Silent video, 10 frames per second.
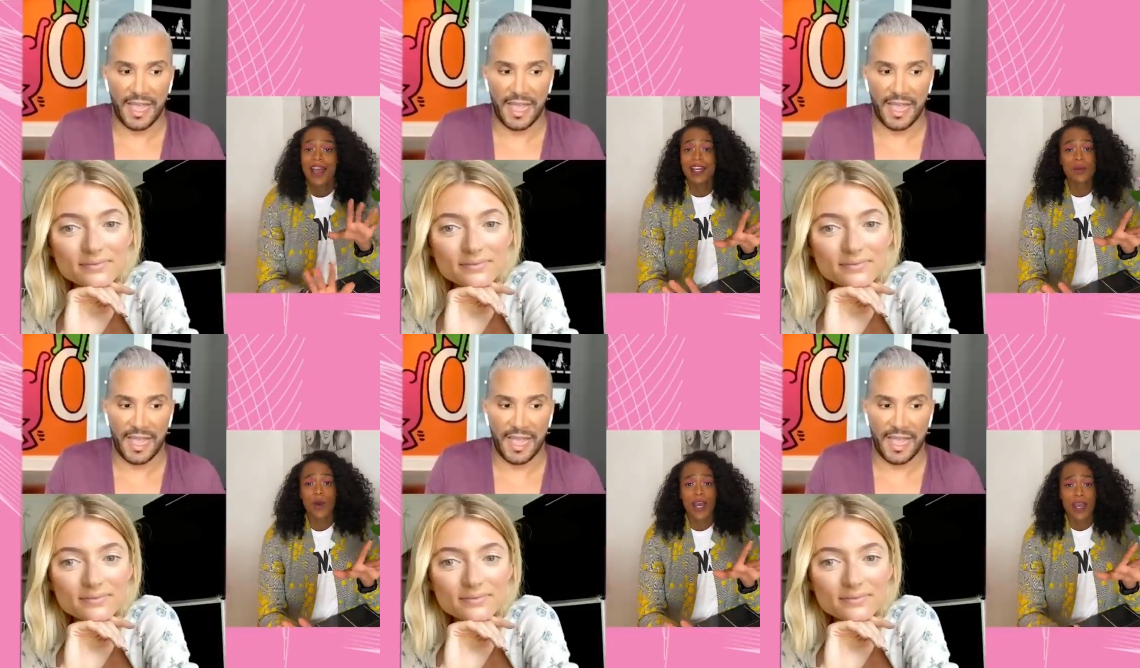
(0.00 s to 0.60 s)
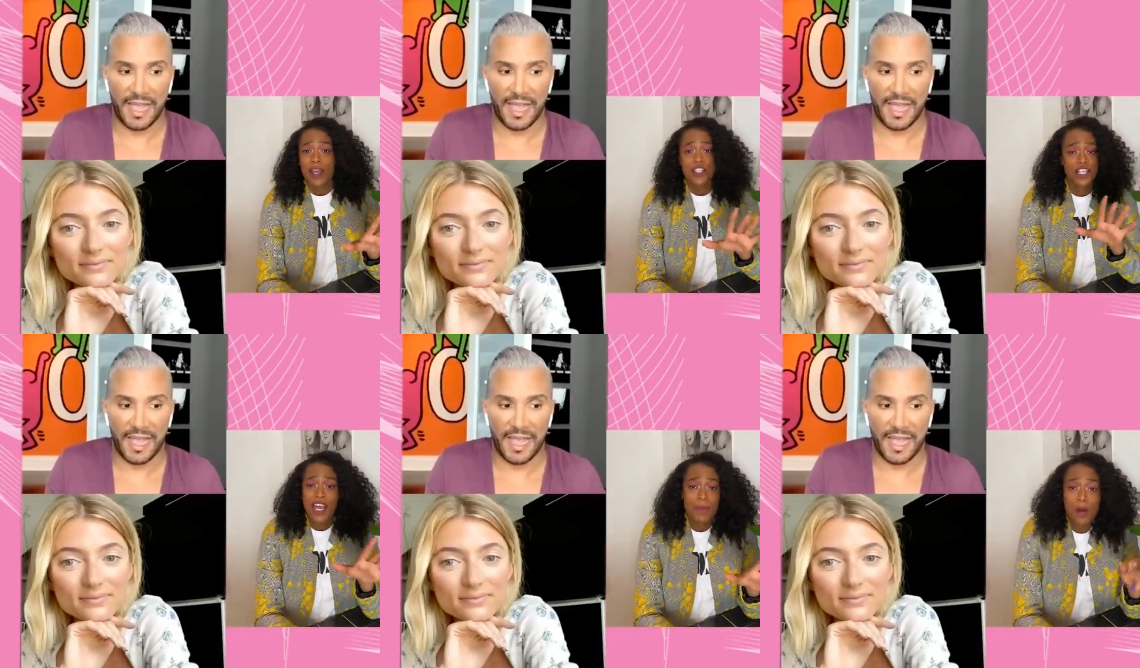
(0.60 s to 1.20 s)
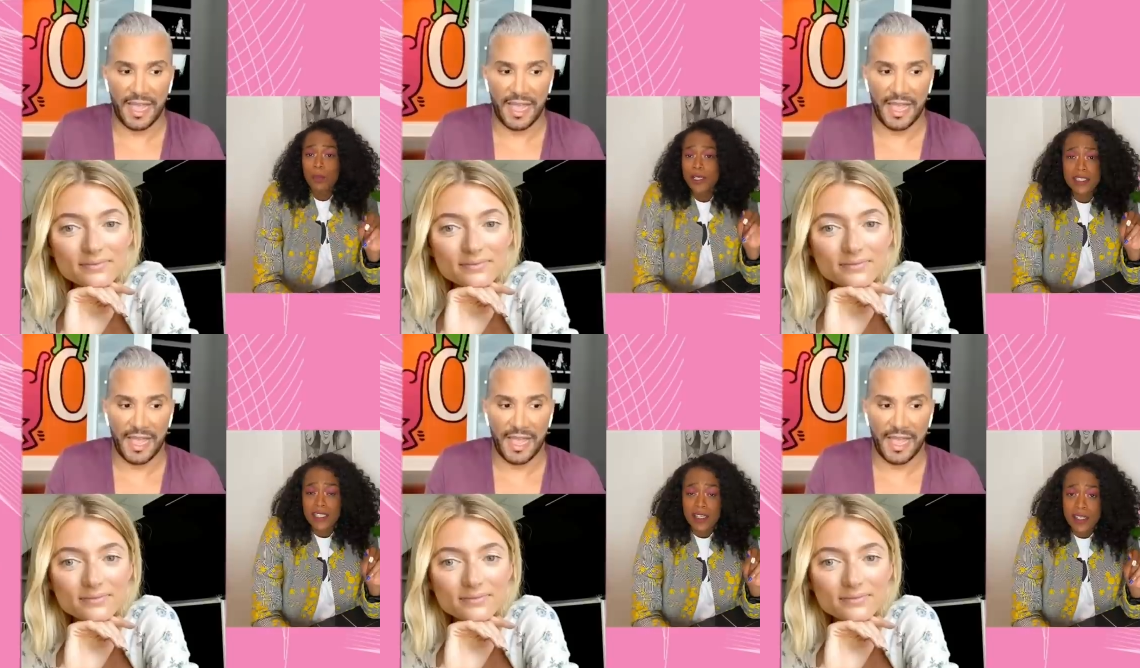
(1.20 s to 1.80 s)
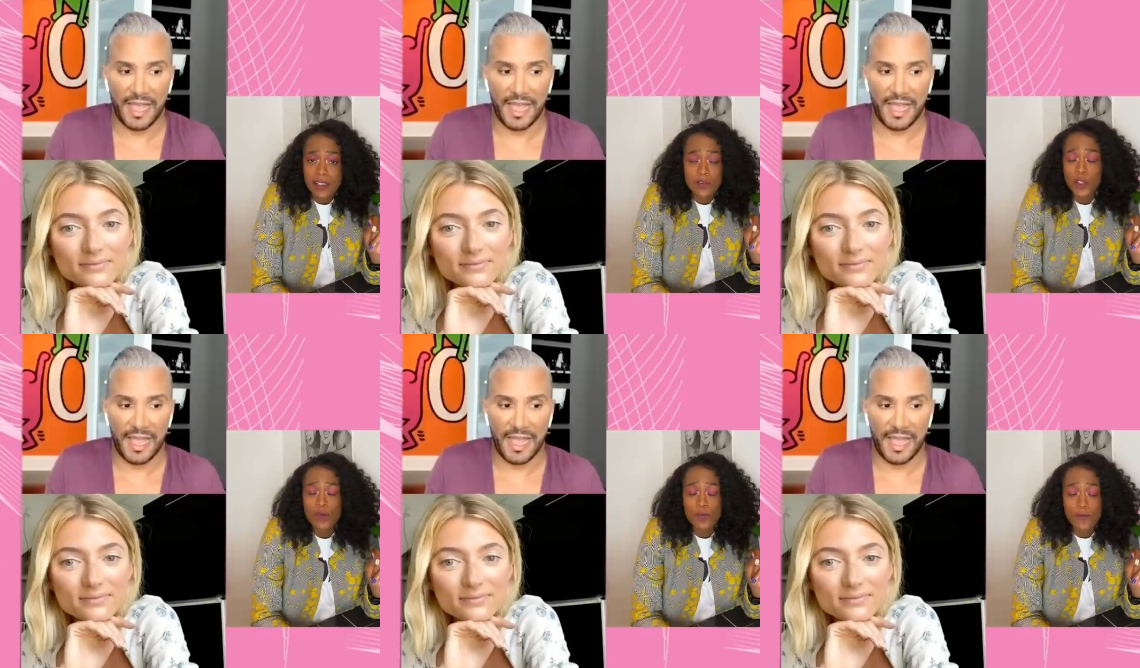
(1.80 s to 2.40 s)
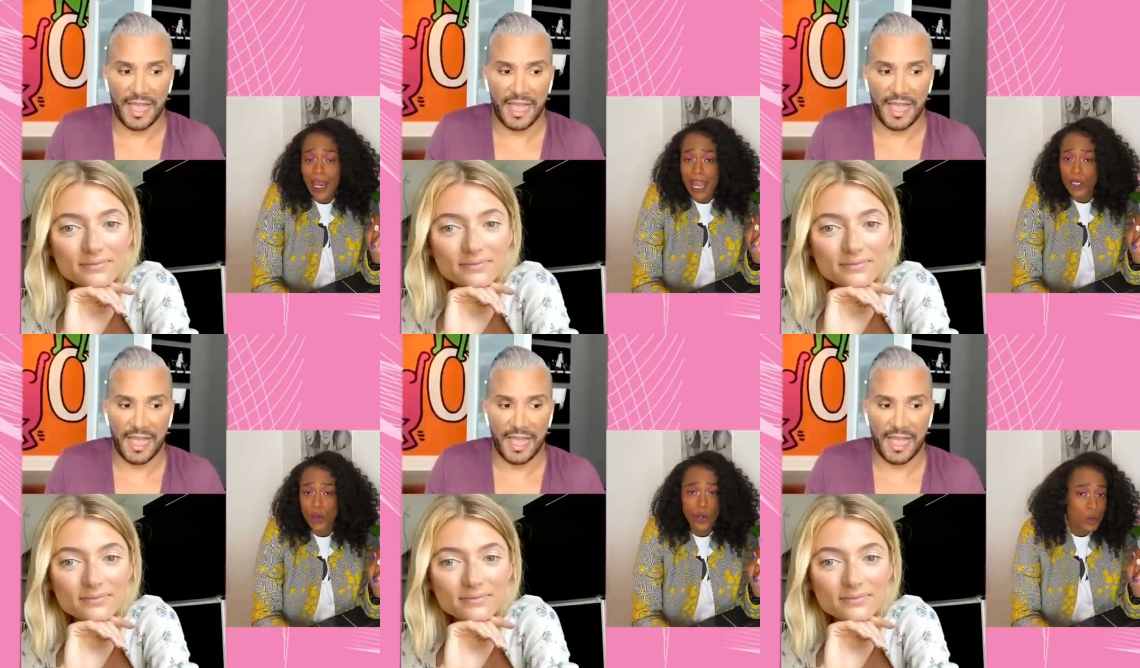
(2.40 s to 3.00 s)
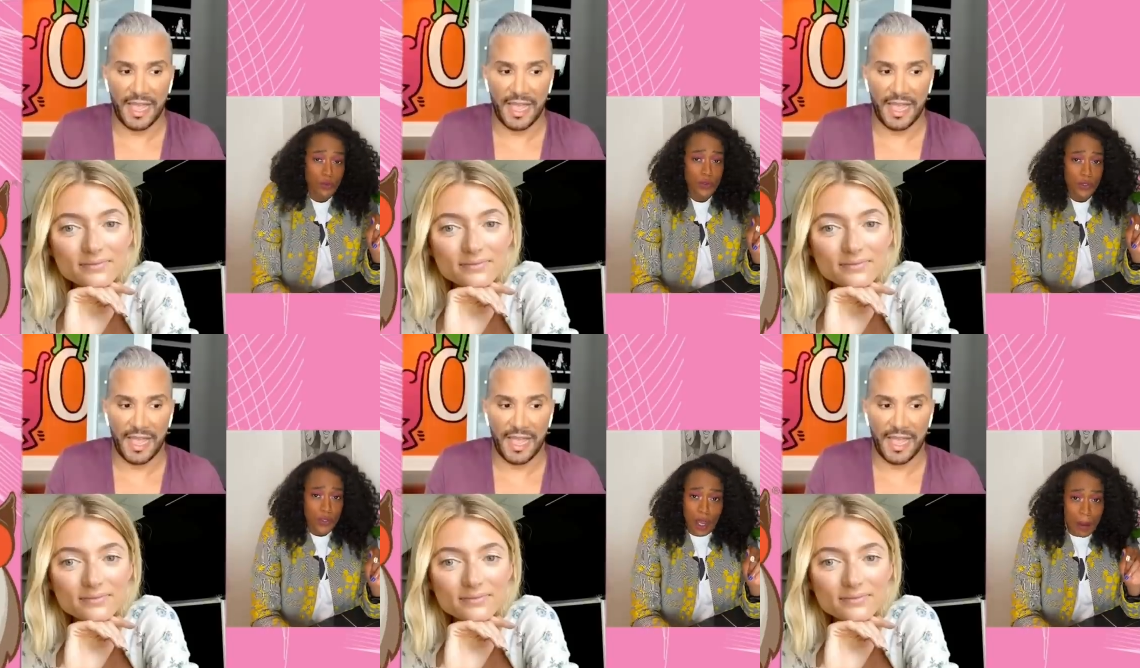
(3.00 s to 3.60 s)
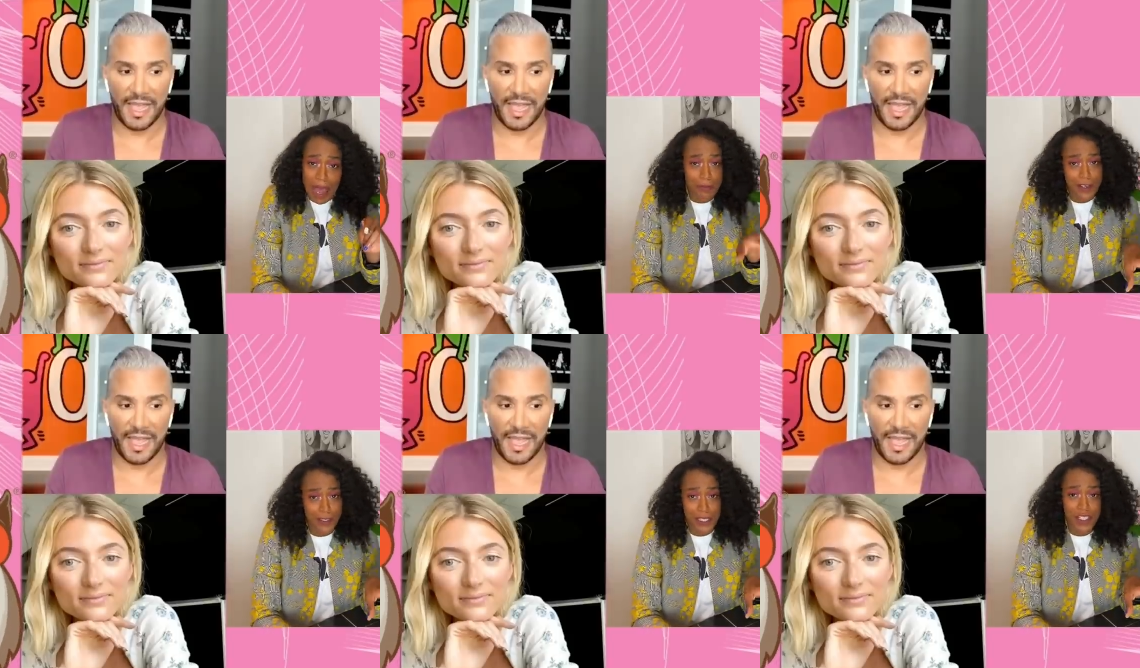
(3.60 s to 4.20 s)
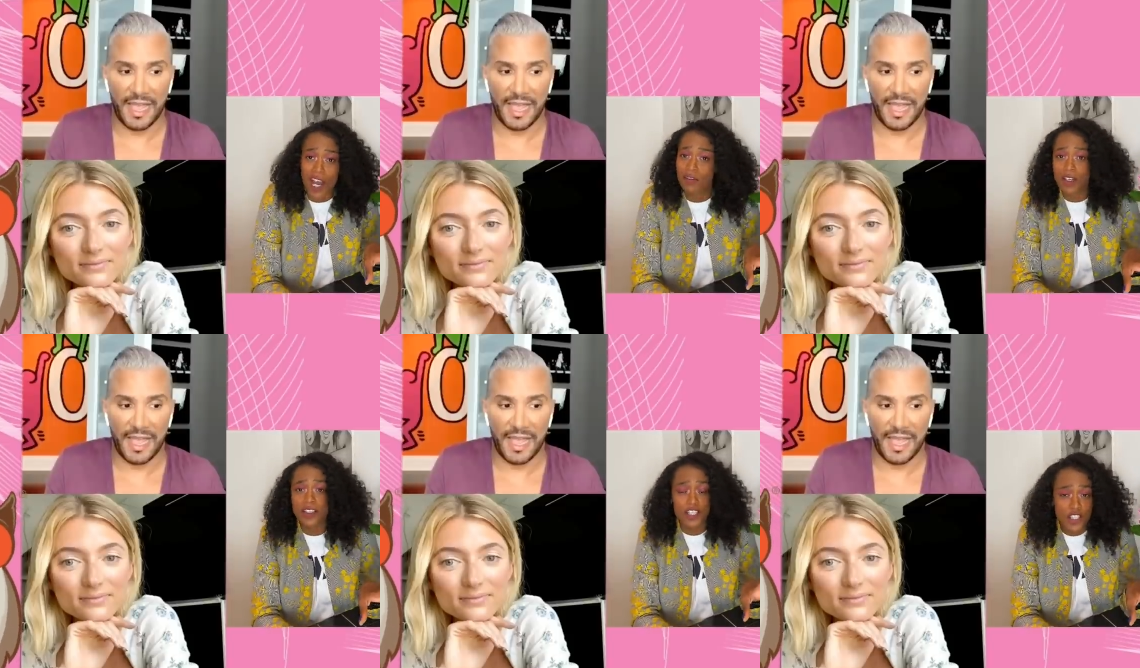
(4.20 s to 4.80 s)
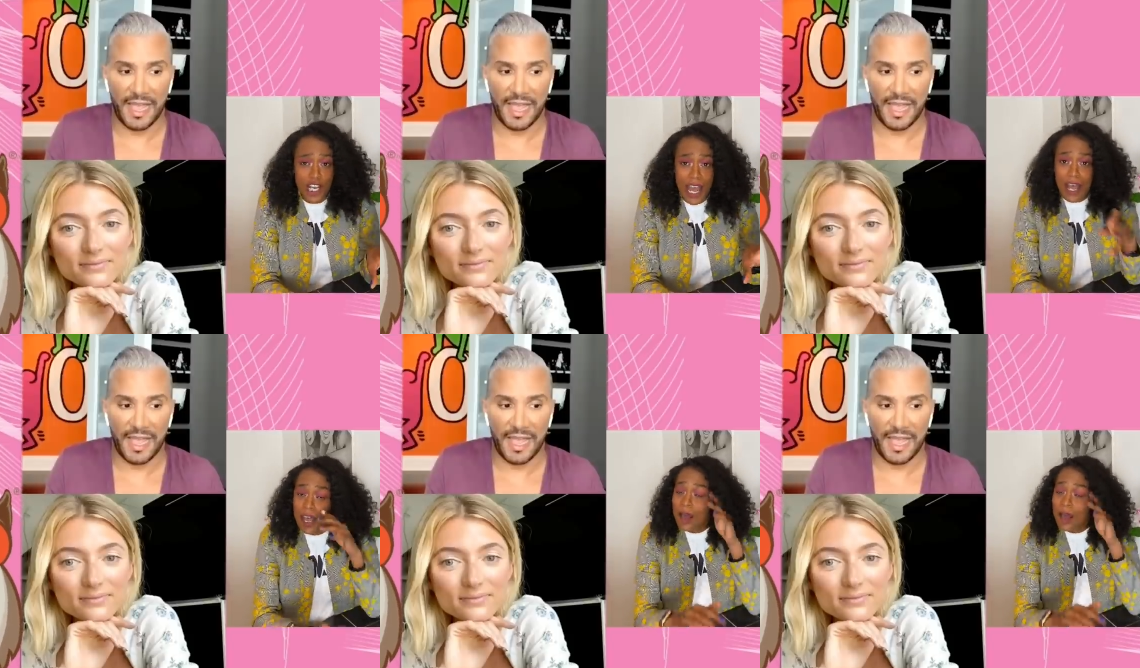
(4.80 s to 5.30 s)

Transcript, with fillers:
Speaker 1: Anyway, Jay probably didn't give two flying hoots about offending Tyra in this chat